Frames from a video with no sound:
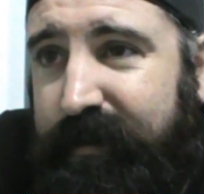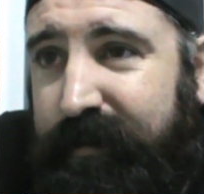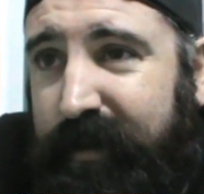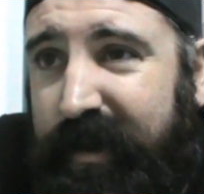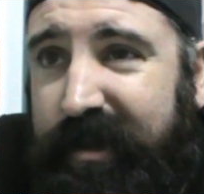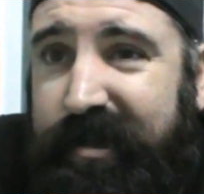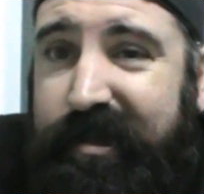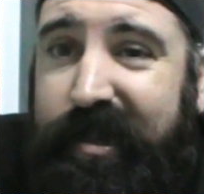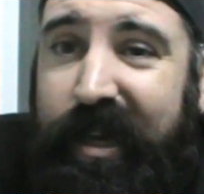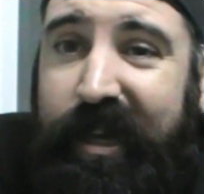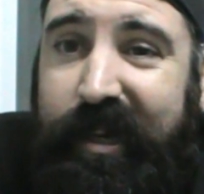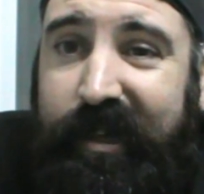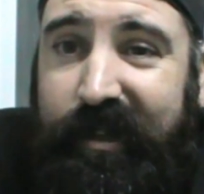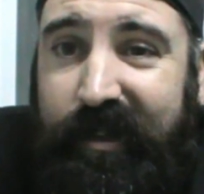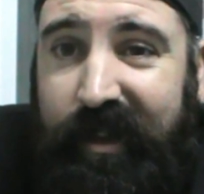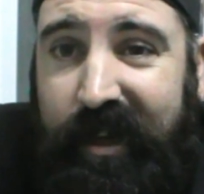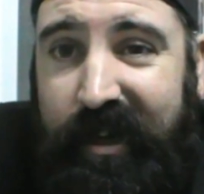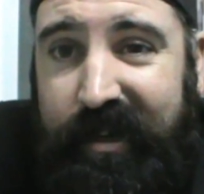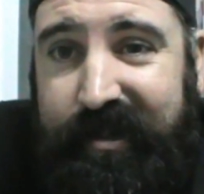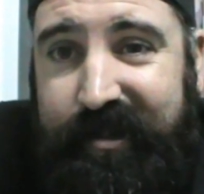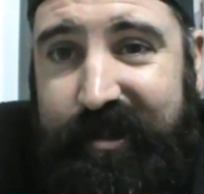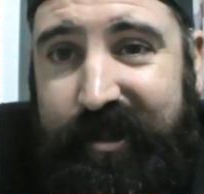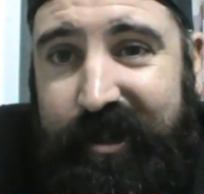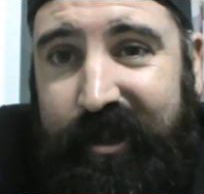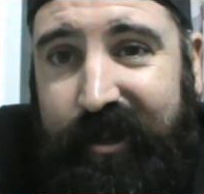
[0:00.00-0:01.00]
My second
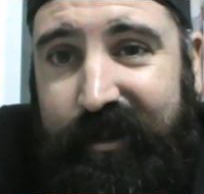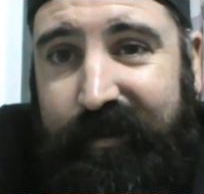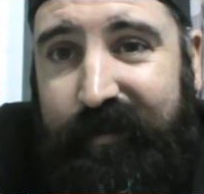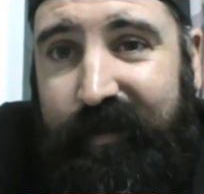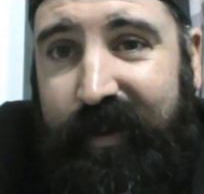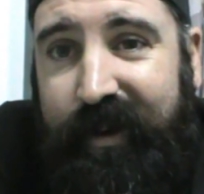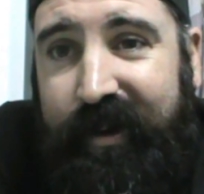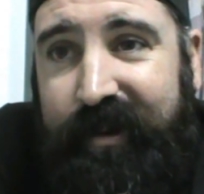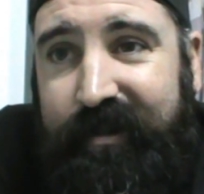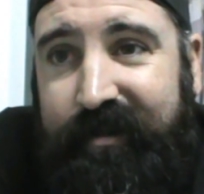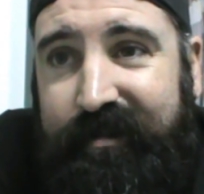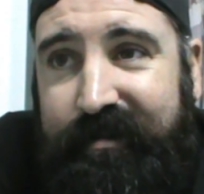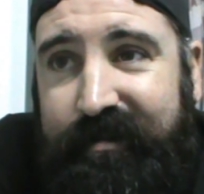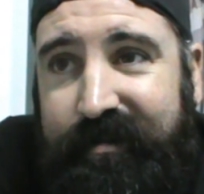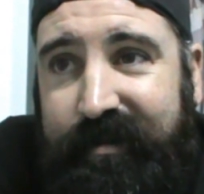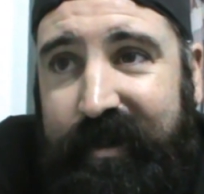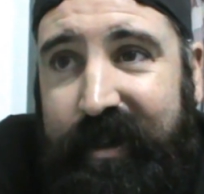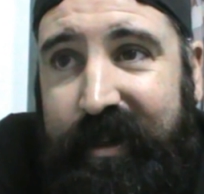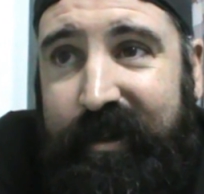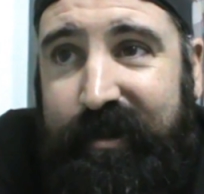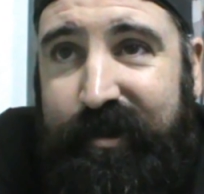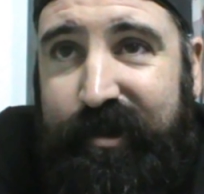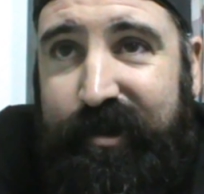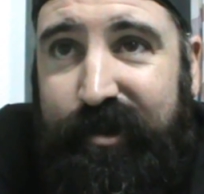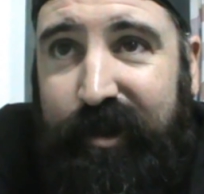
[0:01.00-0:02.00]
last girlfriend
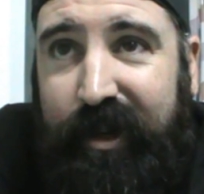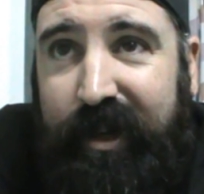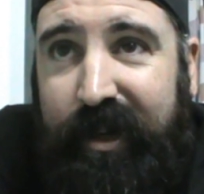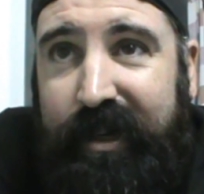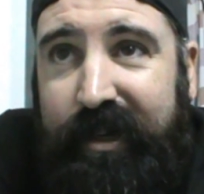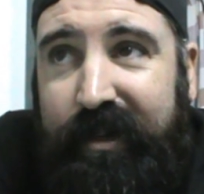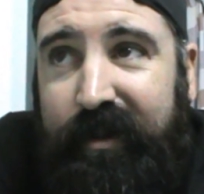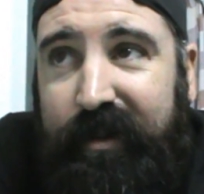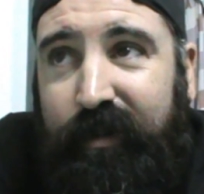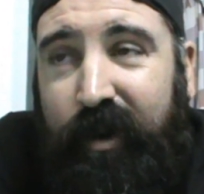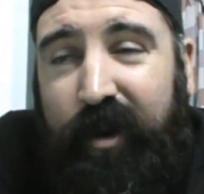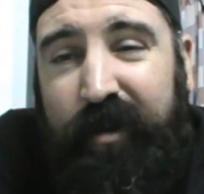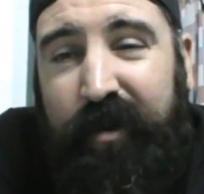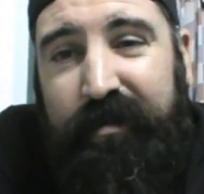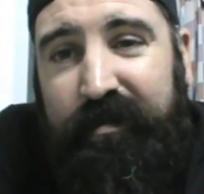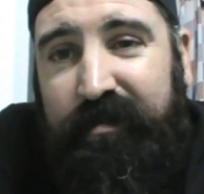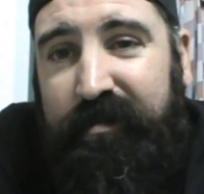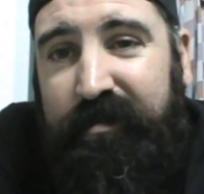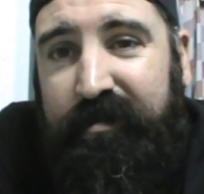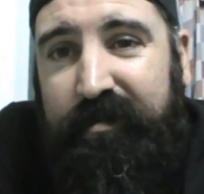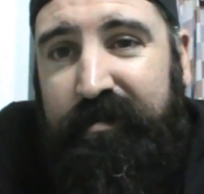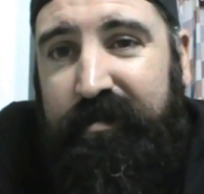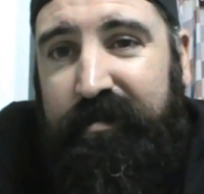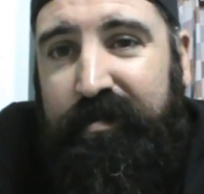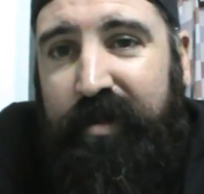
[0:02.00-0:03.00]
in Australia, I won't
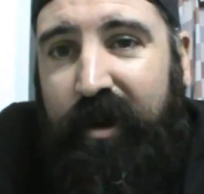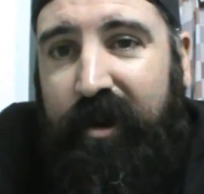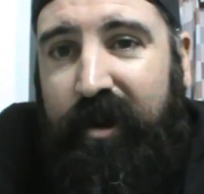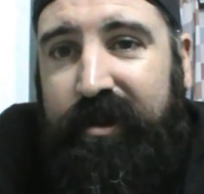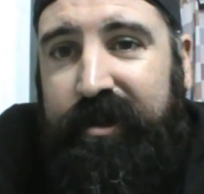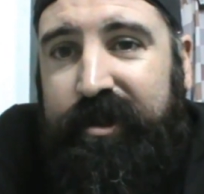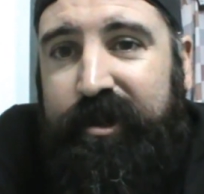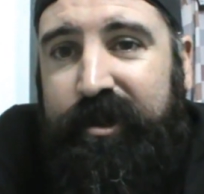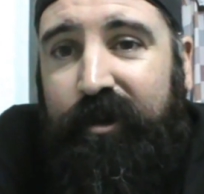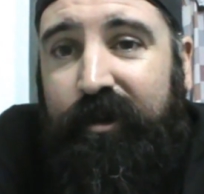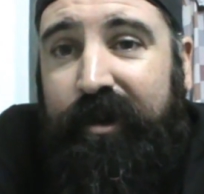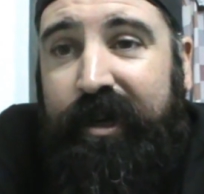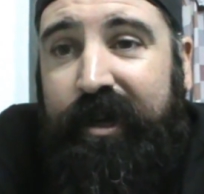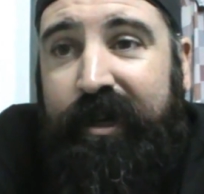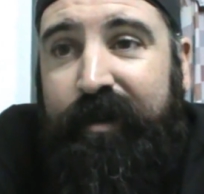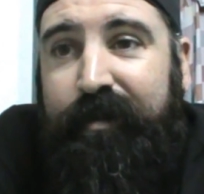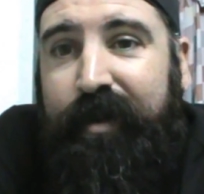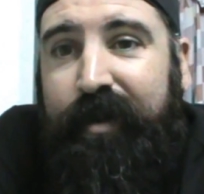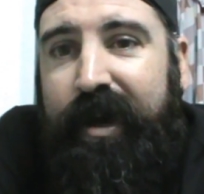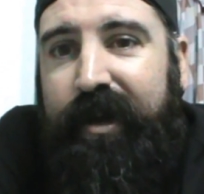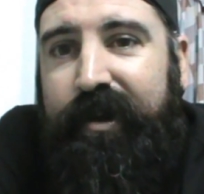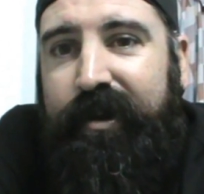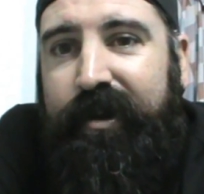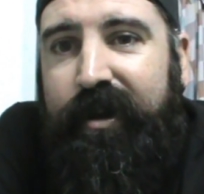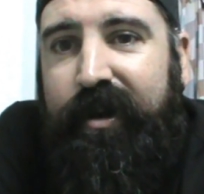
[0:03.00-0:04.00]
bother talking
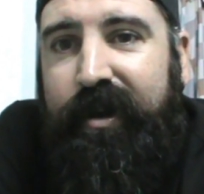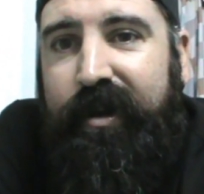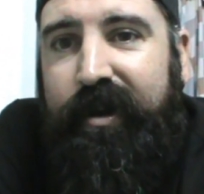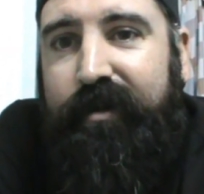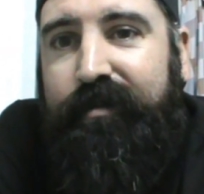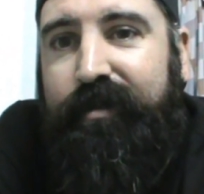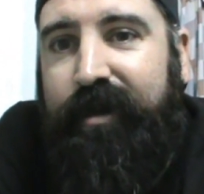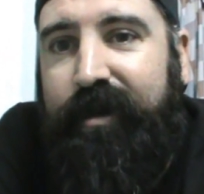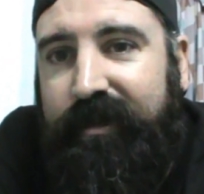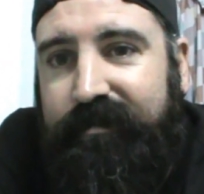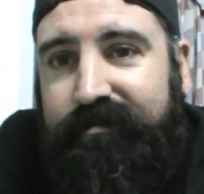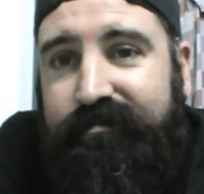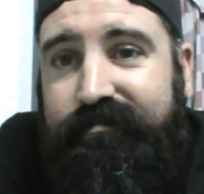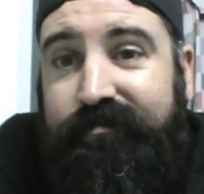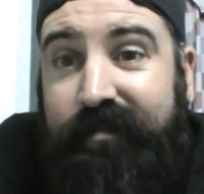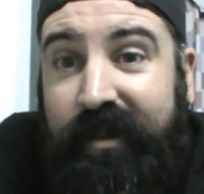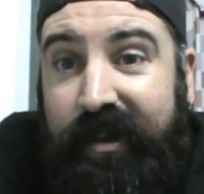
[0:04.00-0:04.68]
about her, but